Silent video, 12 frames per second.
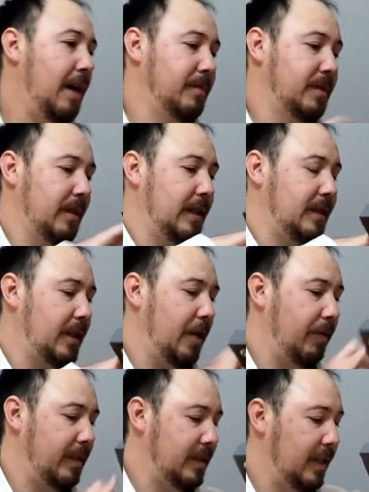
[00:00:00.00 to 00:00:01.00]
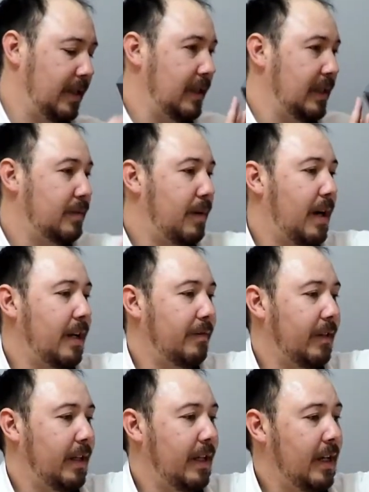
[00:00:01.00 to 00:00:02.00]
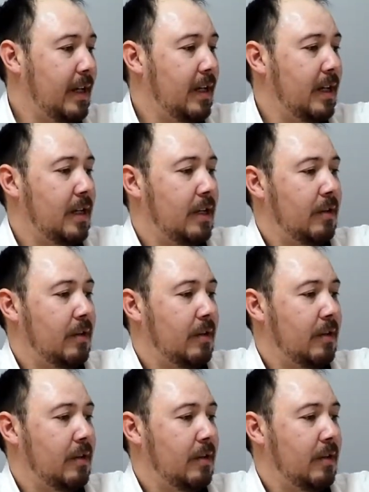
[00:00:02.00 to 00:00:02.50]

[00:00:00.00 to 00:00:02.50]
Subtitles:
So let's go into this part of it here.